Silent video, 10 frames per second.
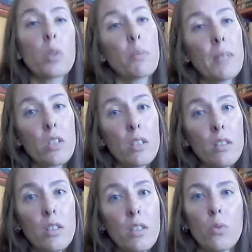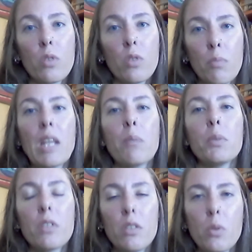permission to to be able
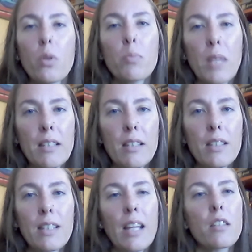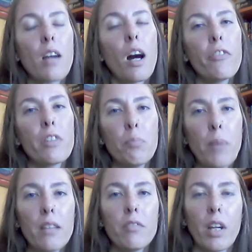to do those pieces and that has often
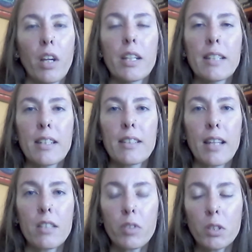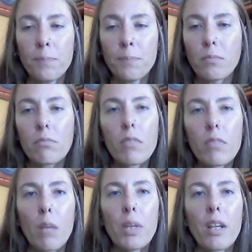been very successful
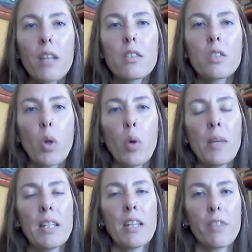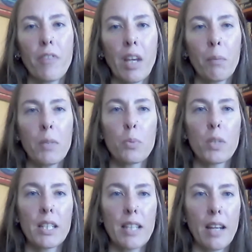because so many of the families we're
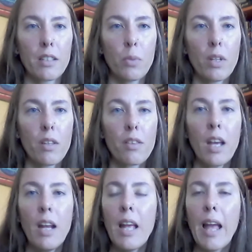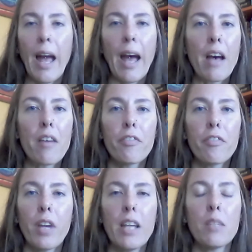connected with have
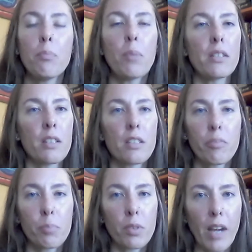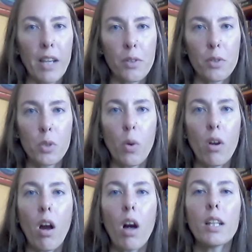an abundance of providers who
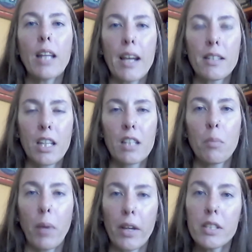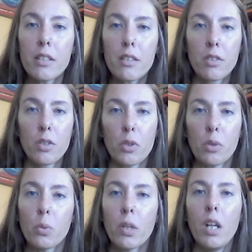are all asking the parents to
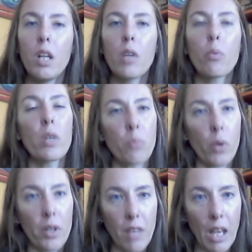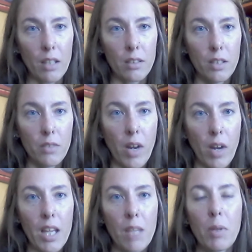do one more thing, right?
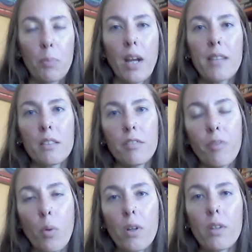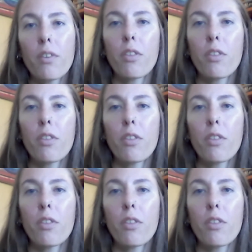right. Be present for